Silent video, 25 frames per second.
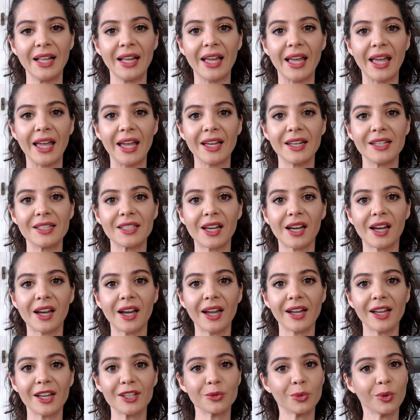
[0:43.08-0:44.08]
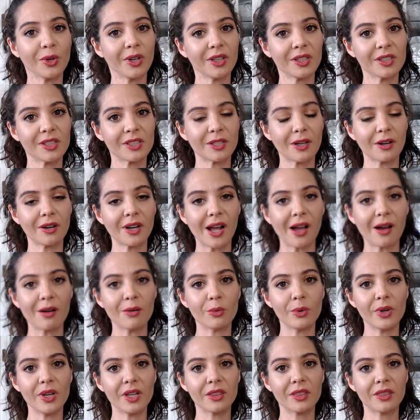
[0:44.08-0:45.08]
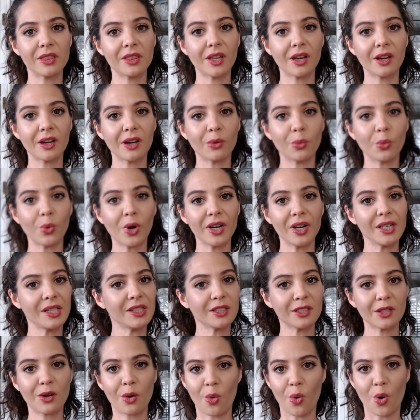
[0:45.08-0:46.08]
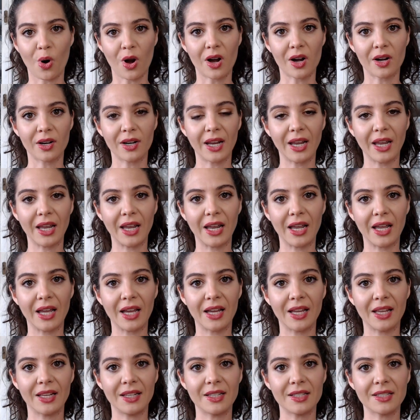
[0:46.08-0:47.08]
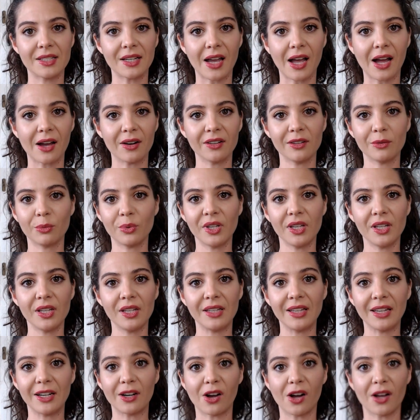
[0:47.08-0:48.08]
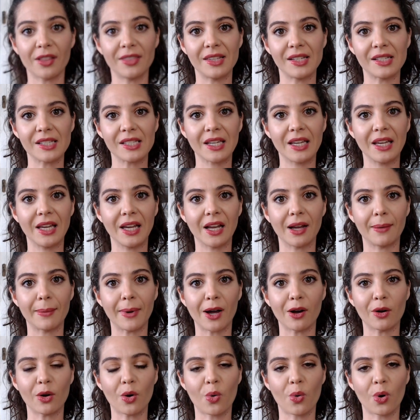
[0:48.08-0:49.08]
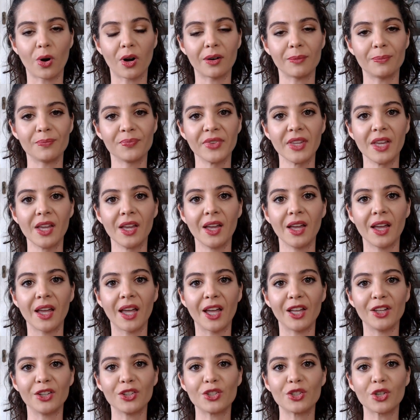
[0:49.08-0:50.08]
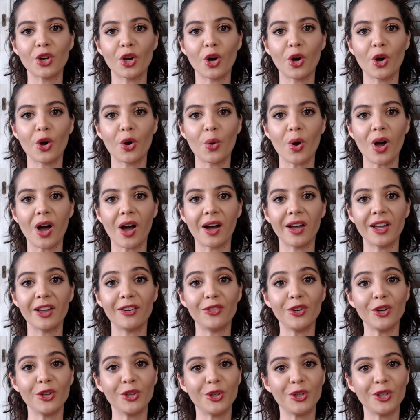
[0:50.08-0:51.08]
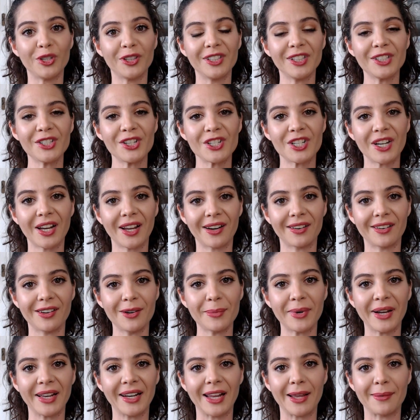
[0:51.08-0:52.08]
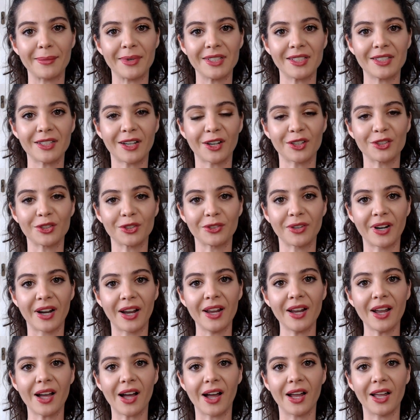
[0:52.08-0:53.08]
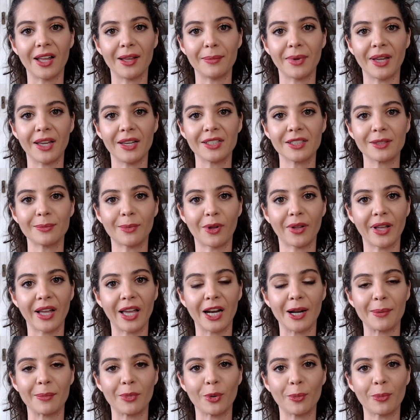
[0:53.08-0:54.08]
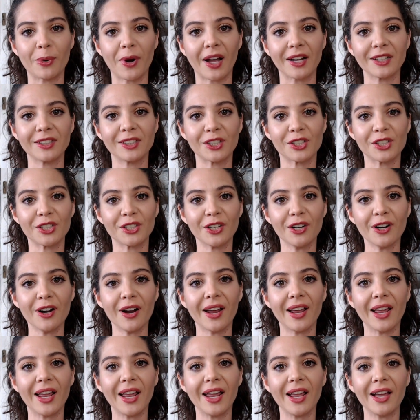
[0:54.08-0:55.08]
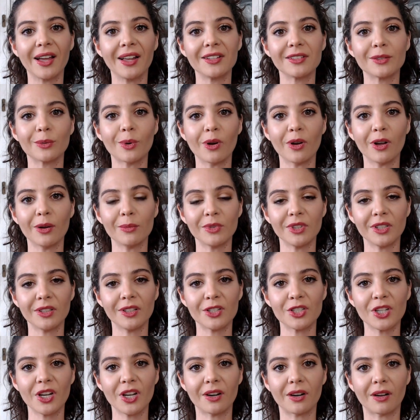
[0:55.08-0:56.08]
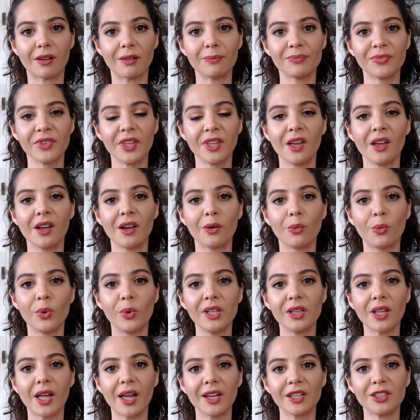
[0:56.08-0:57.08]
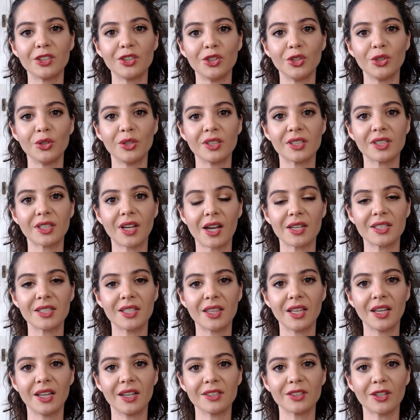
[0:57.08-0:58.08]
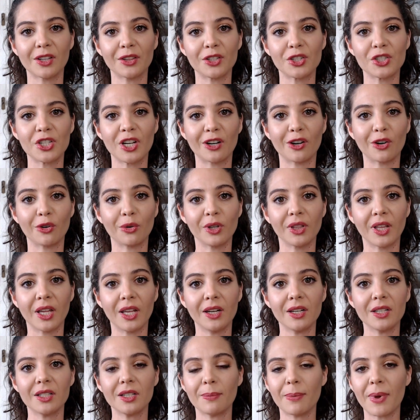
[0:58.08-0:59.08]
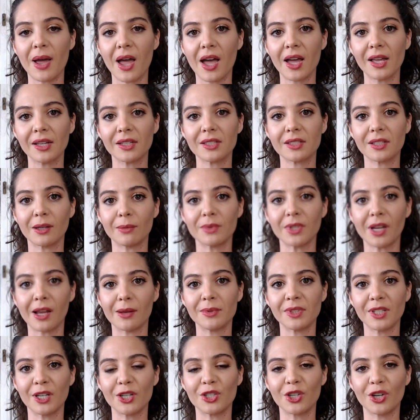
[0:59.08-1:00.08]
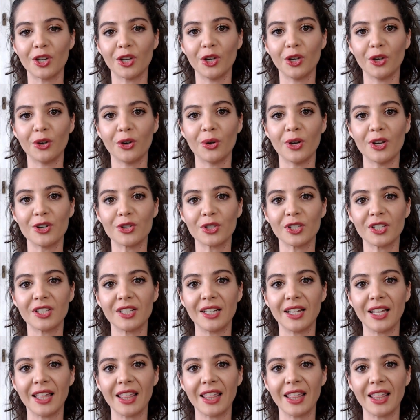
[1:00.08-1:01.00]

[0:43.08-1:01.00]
And uh, I guess we're going to start out with uh, what is corn and how did we get on this kick about corn? And so uh, if you're new to this channel, my name is Dr. Rea. I am a small animal practitioner and welcome to the channel. We like to discuss things on the channel related to pets. Sometimes I show you interesting